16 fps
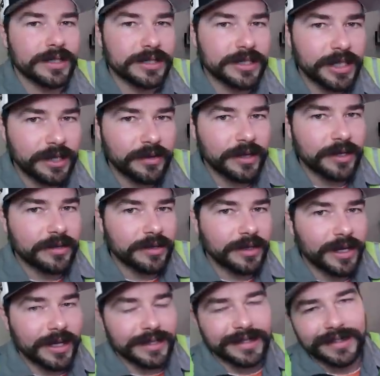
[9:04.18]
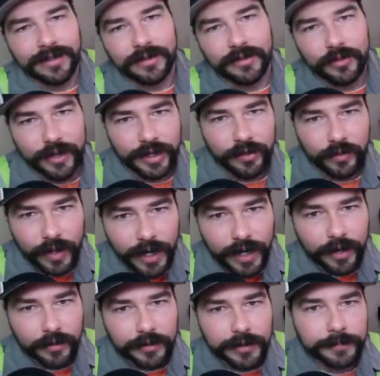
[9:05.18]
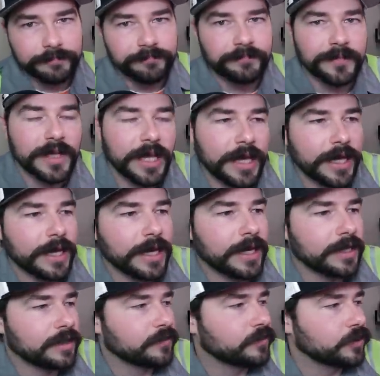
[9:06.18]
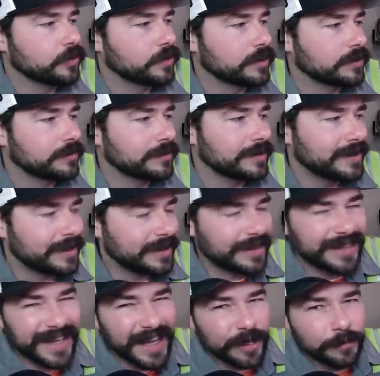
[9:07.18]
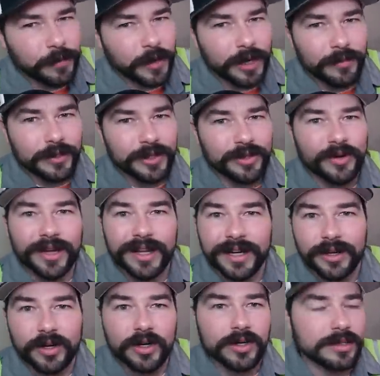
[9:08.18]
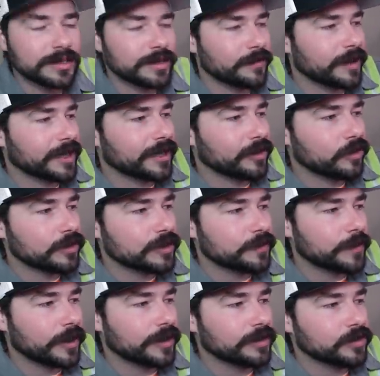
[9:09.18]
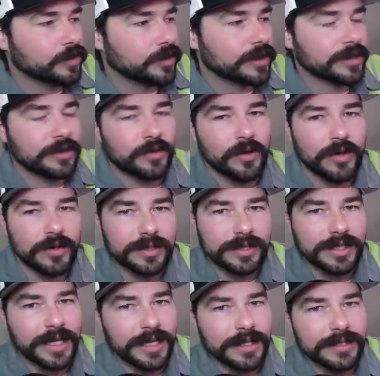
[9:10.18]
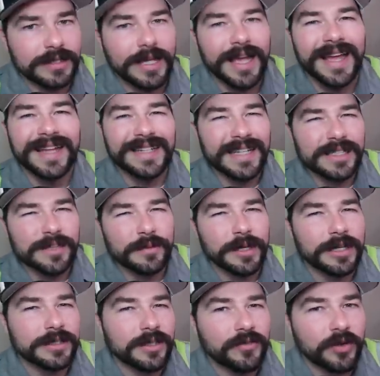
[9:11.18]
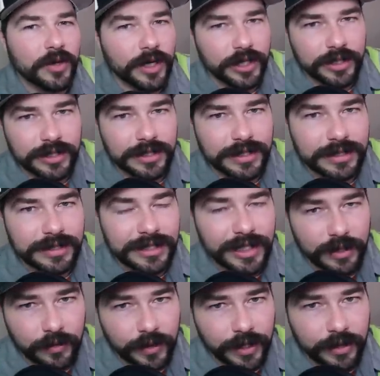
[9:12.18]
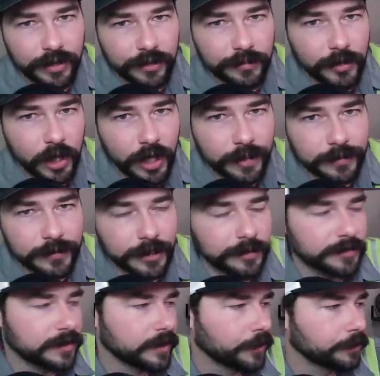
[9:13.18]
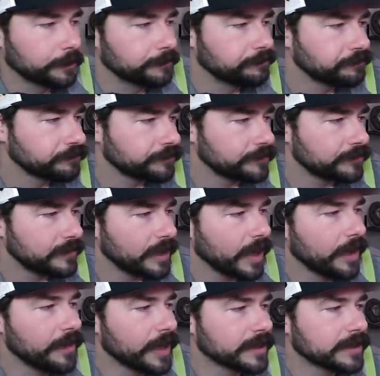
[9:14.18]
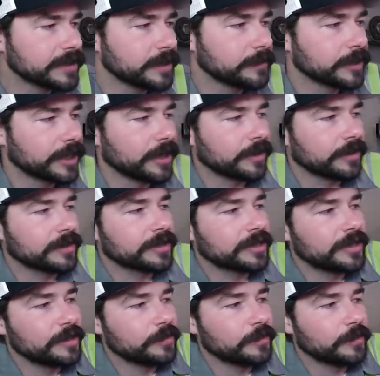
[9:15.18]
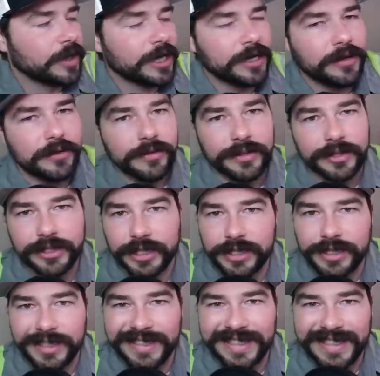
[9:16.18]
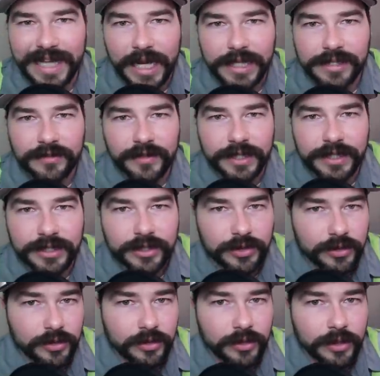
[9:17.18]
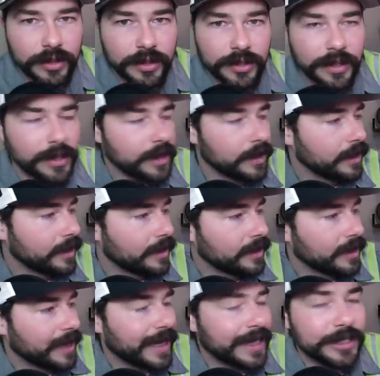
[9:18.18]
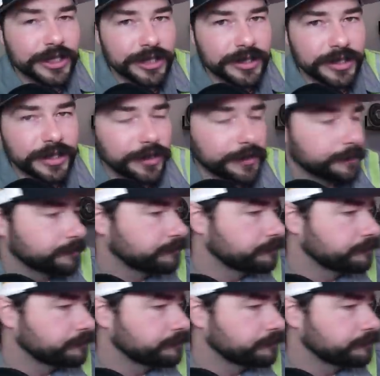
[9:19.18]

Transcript: the generator, not the other way around. And if you had a problem with creating hertz and making horsepower and torque at the wrong settings, doesn't mean it's a very good generator option. So that's something to keep in mind other than just the size of these two engines here.